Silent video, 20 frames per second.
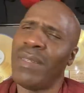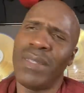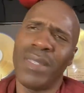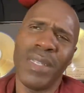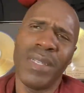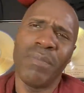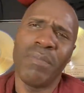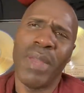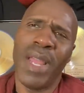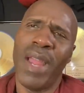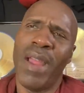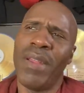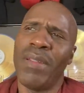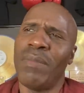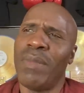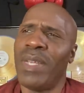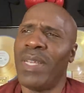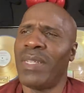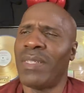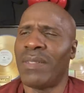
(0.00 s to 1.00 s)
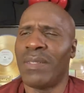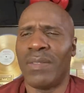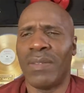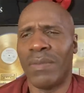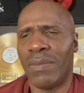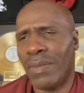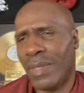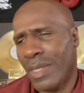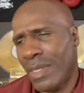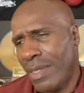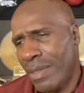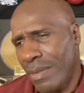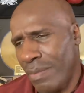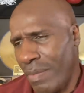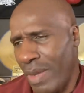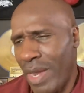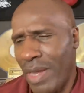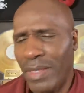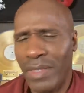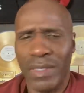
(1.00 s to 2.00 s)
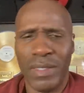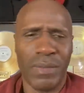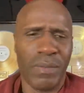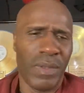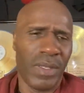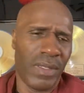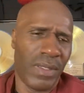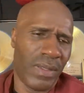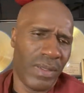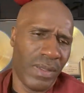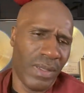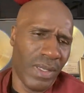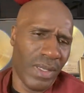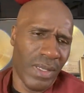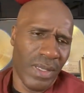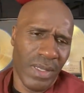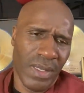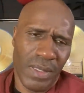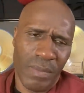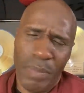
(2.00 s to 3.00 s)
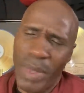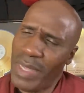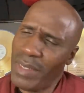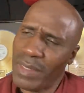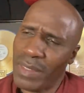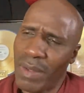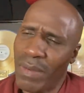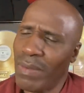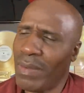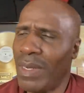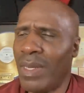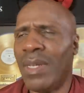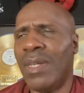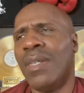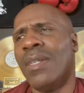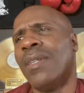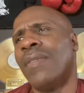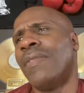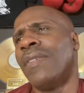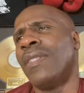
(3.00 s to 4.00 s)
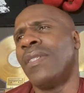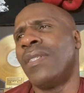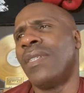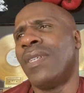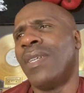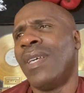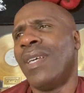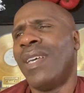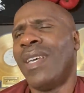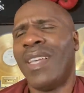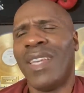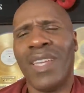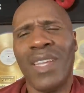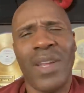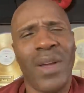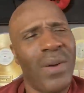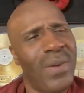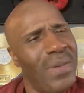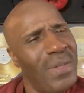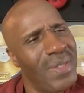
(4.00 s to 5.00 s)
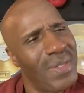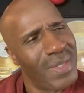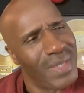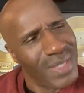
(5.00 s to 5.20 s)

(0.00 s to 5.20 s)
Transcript: know, you get married, man. It's, marriage is it's, it's based on love. And, you know,